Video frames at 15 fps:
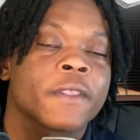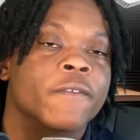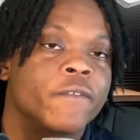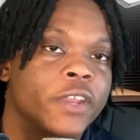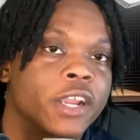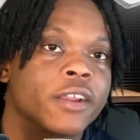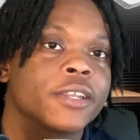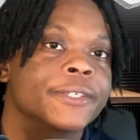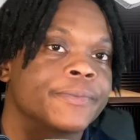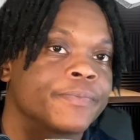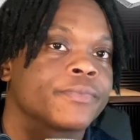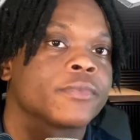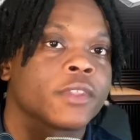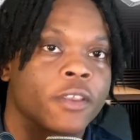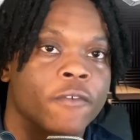very,
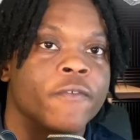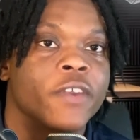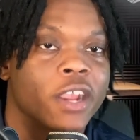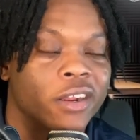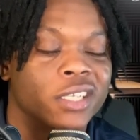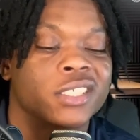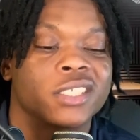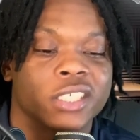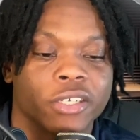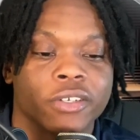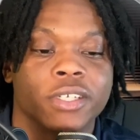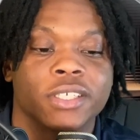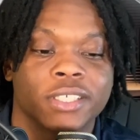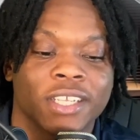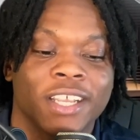very
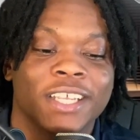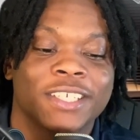serious.